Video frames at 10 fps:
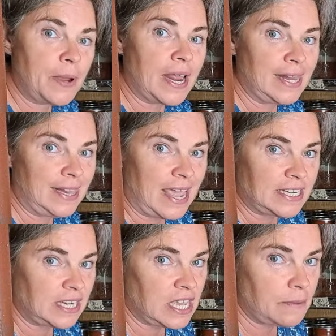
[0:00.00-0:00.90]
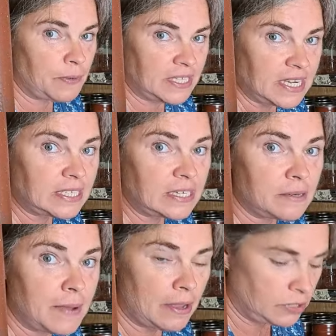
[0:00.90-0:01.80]
but I like to keep a
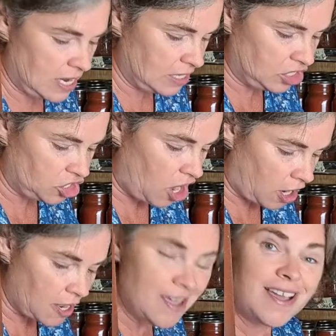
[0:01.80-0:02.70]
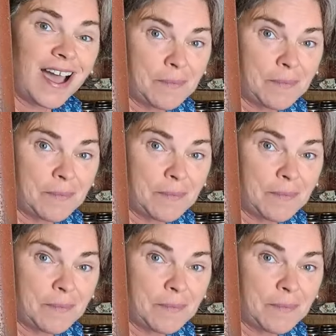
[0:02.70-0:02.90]
decent amount in stock.